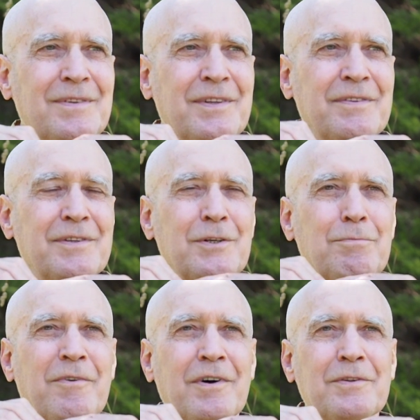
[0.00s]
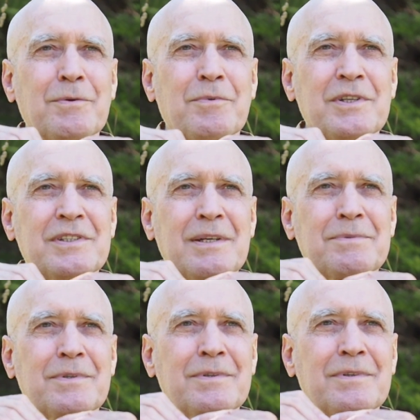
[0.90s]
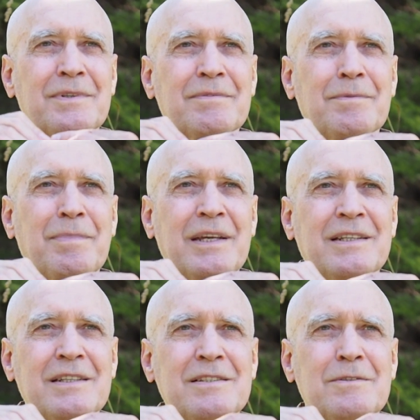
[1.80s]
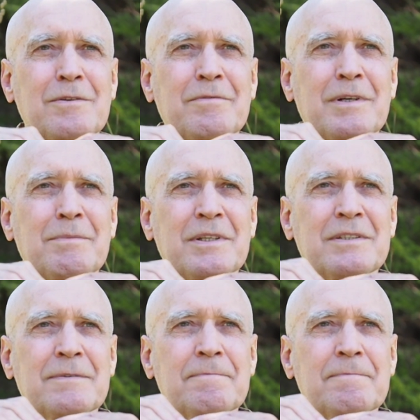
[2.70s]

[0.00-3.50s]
if you don't follow the precepts or don't even pay attention to them very much.